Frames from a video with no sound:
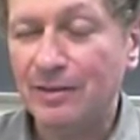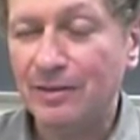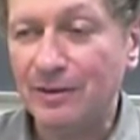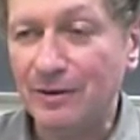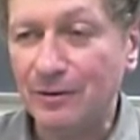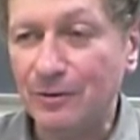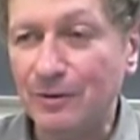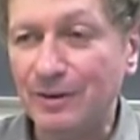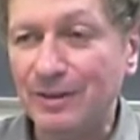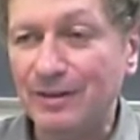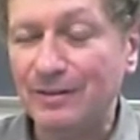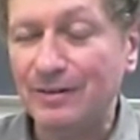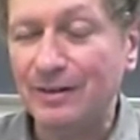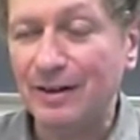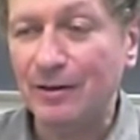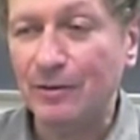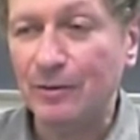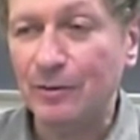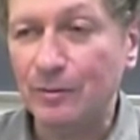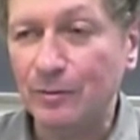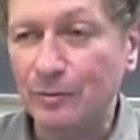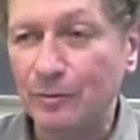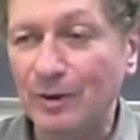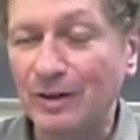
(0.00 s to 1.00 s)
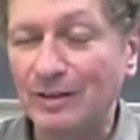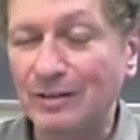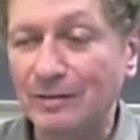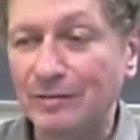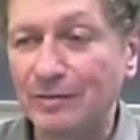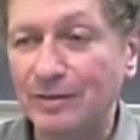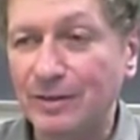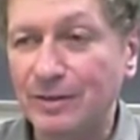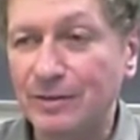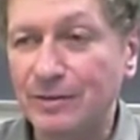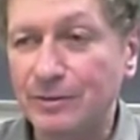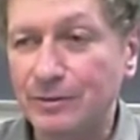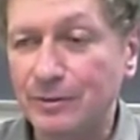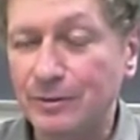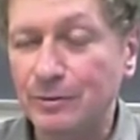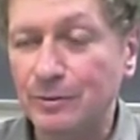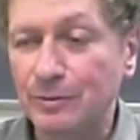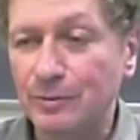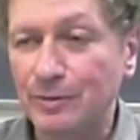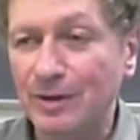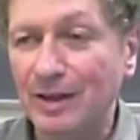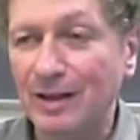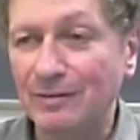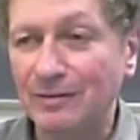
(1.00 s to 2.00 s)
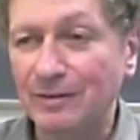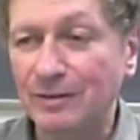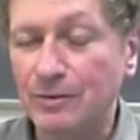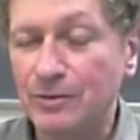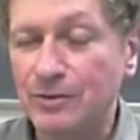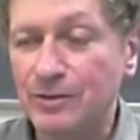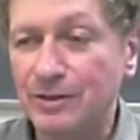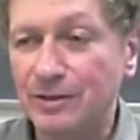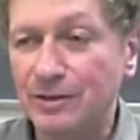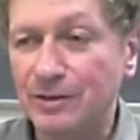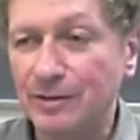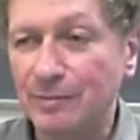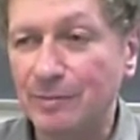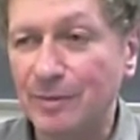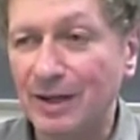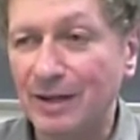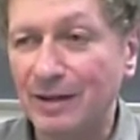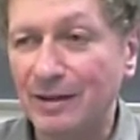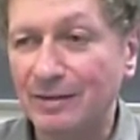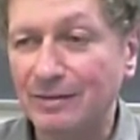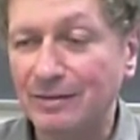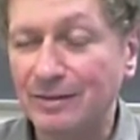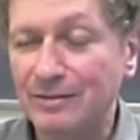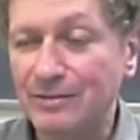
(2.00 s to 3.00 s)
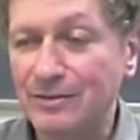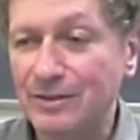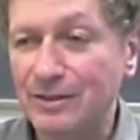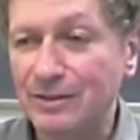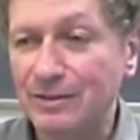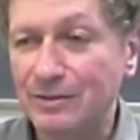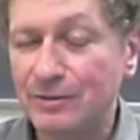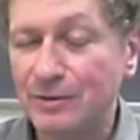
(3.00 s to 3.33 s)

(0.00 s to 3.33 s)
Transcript: theories that are relevant to evolutionary biology.